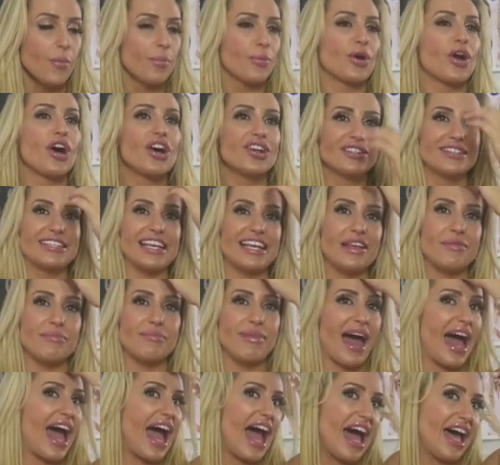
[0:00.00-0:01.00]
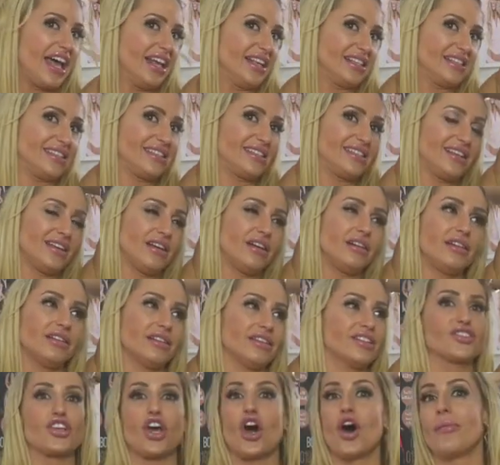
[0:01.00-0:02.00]
Protein bars.
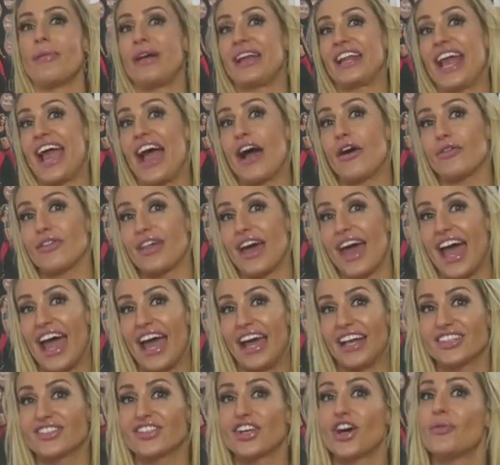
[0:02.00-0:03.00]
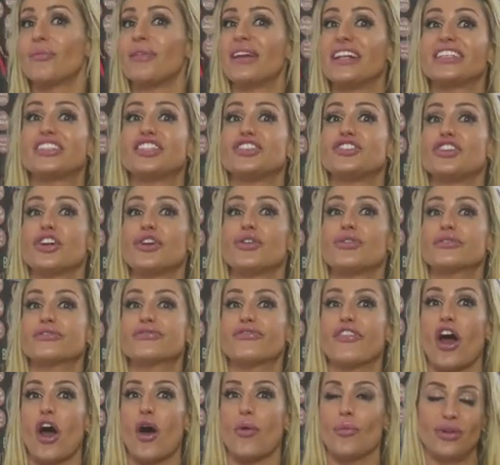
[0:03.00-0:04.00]
So many out there. So many to
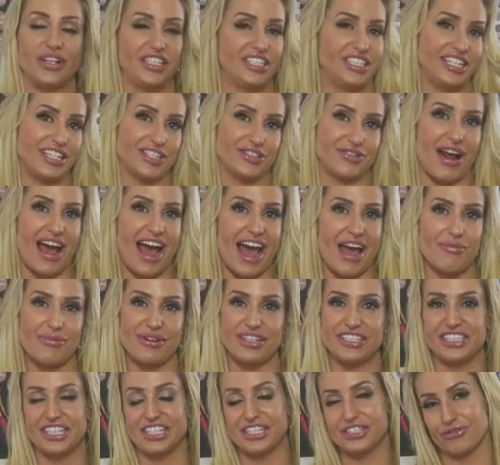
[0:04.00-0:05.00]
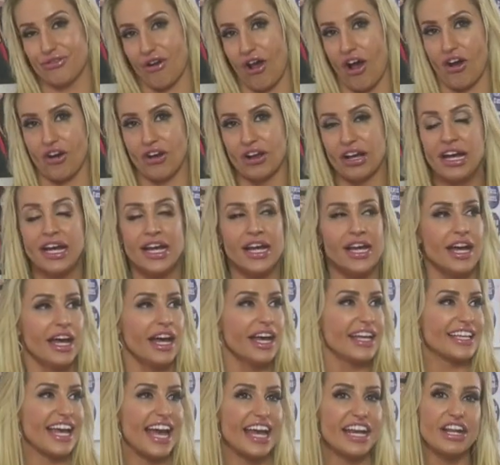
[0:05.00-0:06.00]
choose from. Which is right, which is wrong.
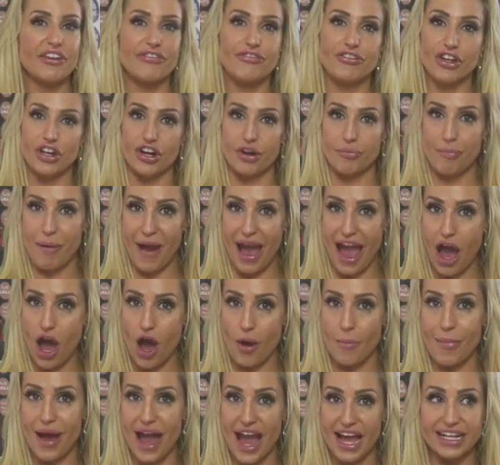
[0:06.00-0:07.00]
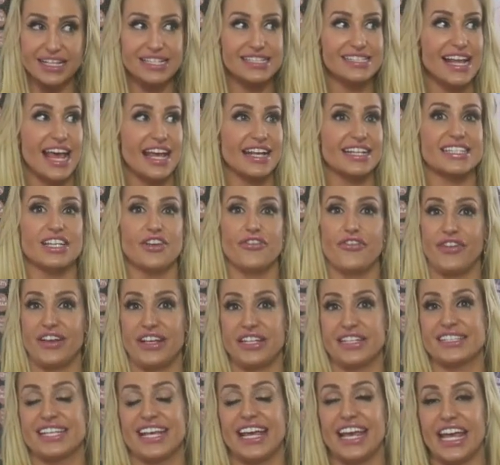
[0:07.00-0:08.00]
Again, if you're a part of my
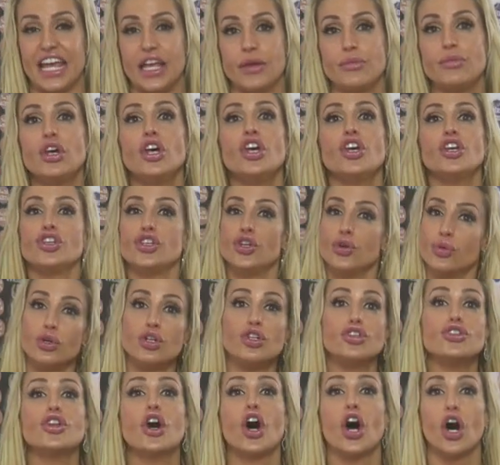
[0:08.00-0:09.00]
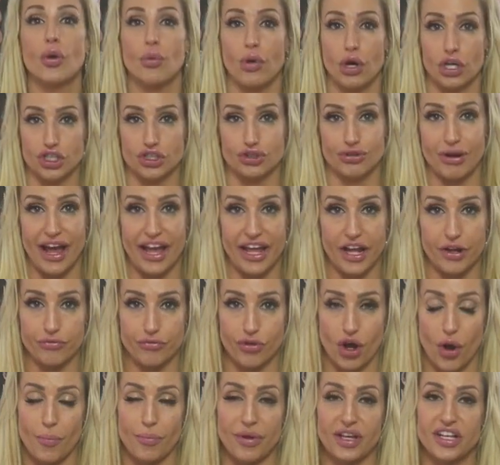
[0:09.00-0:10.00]
sxefit team, you will know what's right
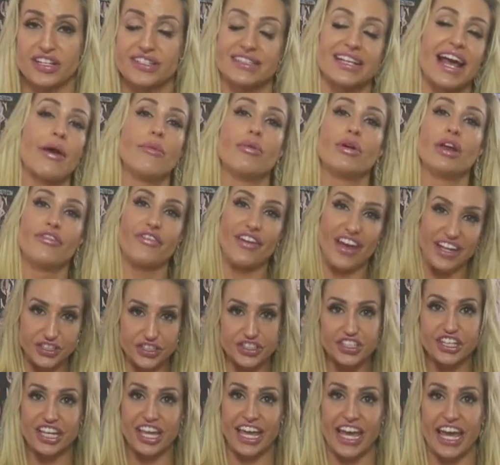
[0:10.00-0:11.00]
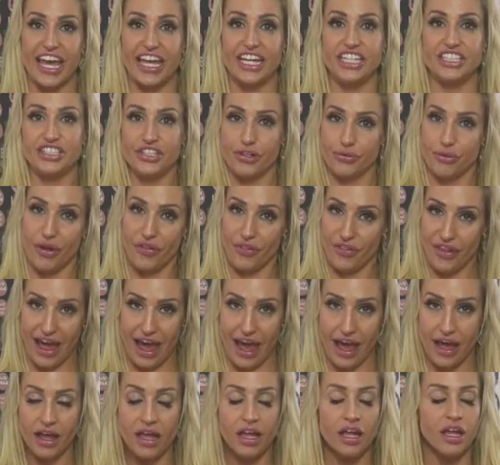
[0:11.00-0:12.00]
and wrong because I will have educated you on
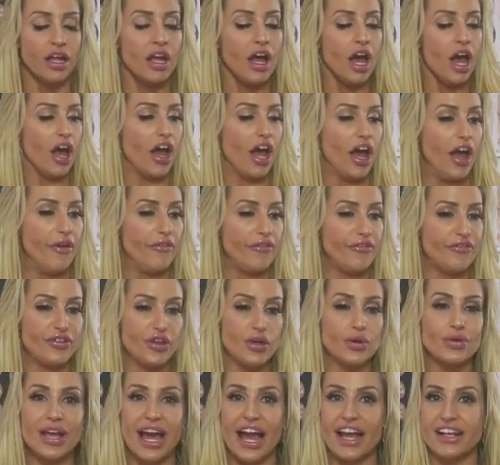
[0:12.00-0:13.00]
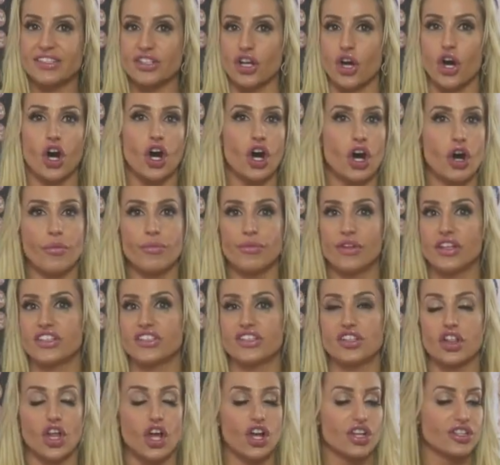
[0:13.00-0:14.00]
that. For you guys at home,
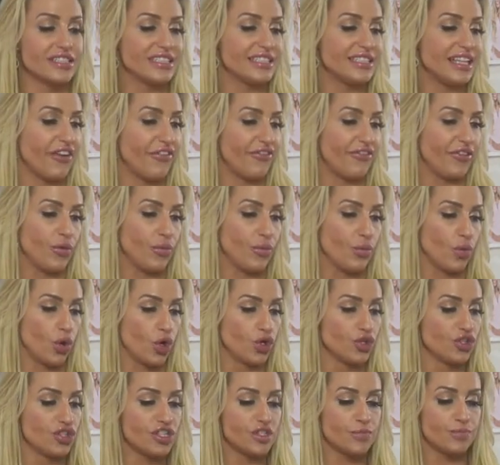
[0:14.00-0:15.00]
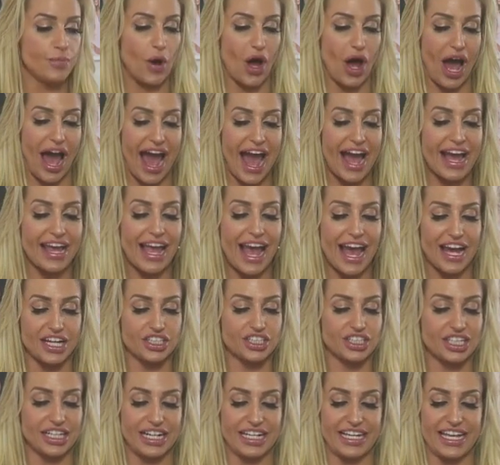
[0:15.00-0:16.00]
there's loads of different ones, but I
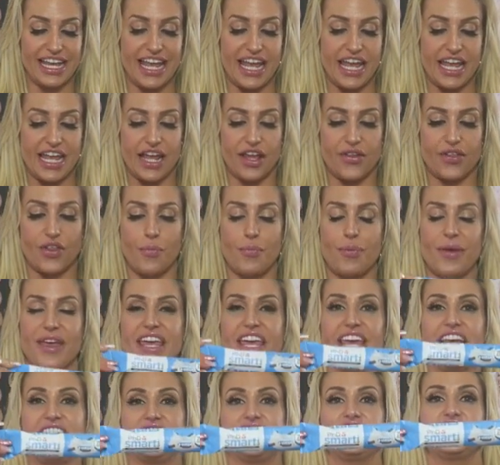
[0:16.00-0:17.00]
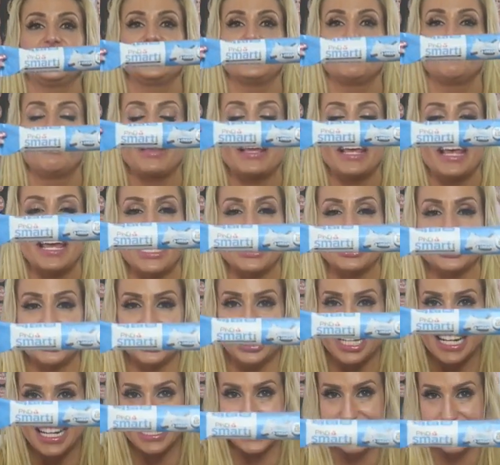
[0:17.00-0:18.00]
actually eat the
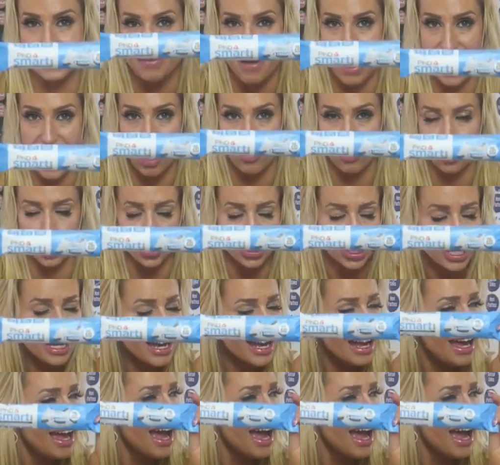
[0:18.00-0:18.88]
PhD Smart one.